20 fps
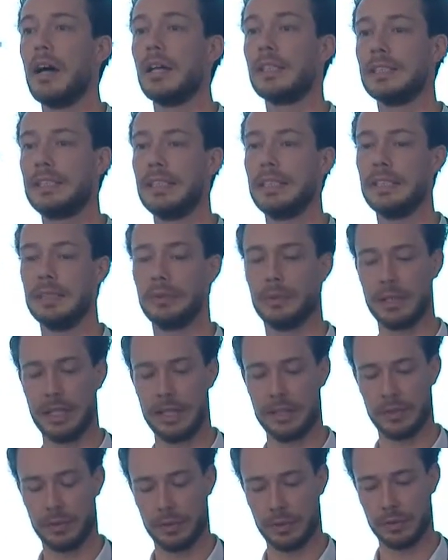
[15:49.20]
cities, we
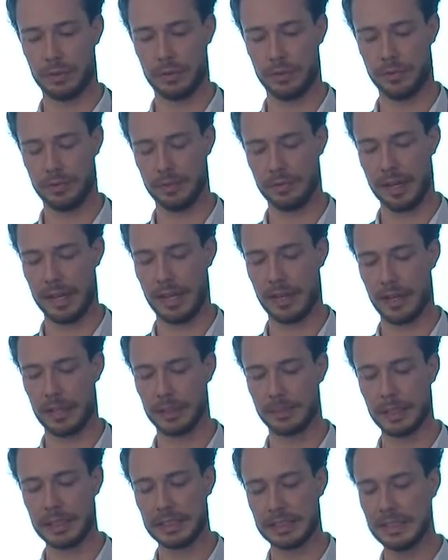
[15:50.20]
need to sort of
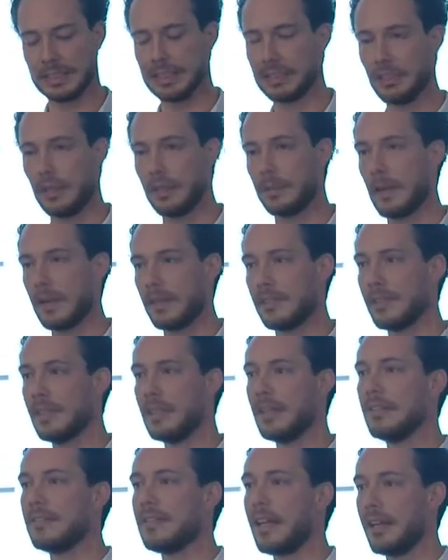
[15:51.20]
recognize. Because this is not about
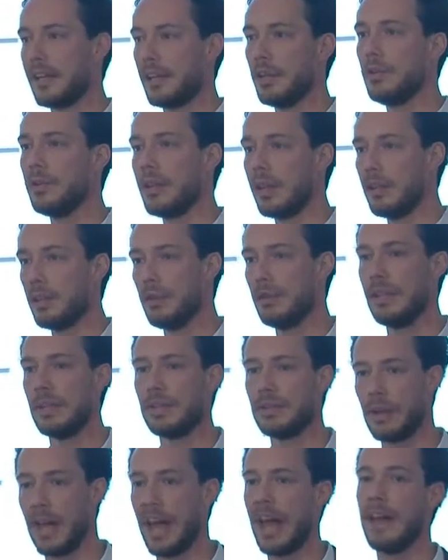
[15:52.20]
telling you that you need
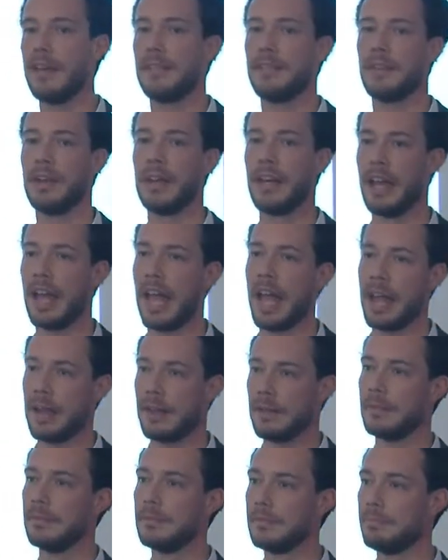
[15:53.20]
to have
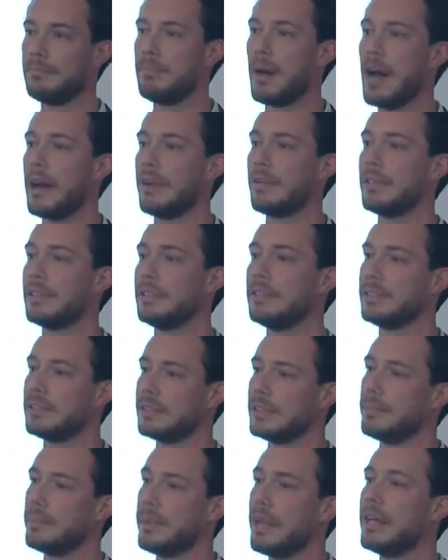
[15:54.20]
a pirate
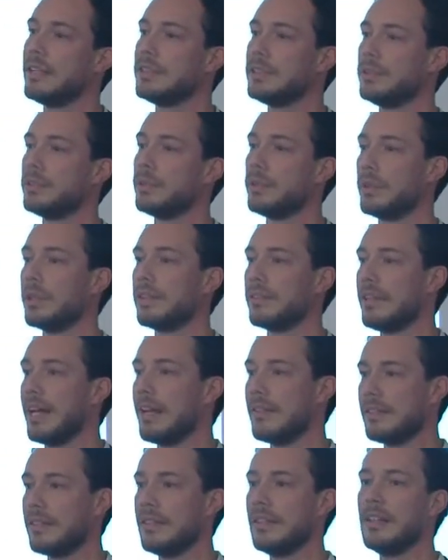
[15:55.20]
supply store
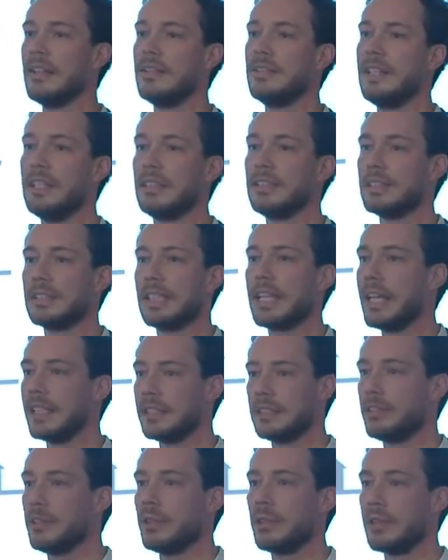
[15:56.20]
that teaches
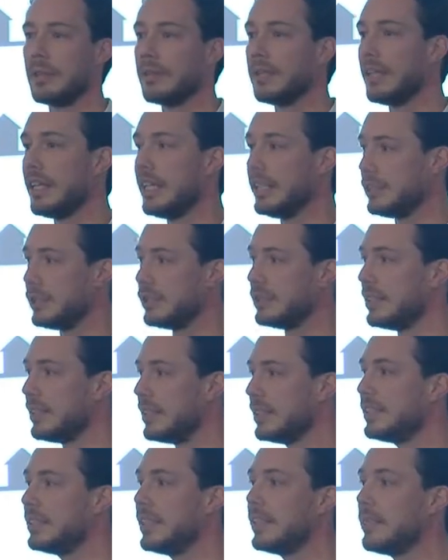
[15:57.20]
kids. Your issues in
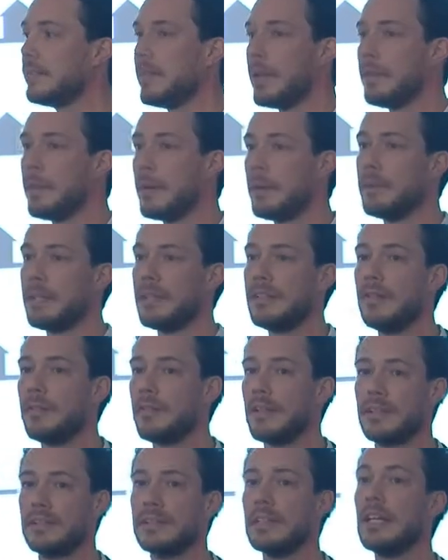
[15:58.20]
the city may well be
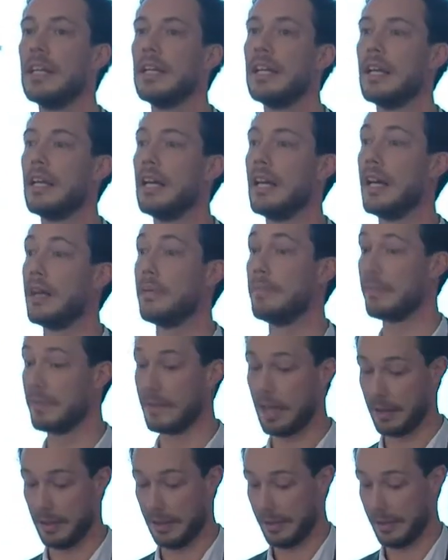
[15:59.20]
different. I'm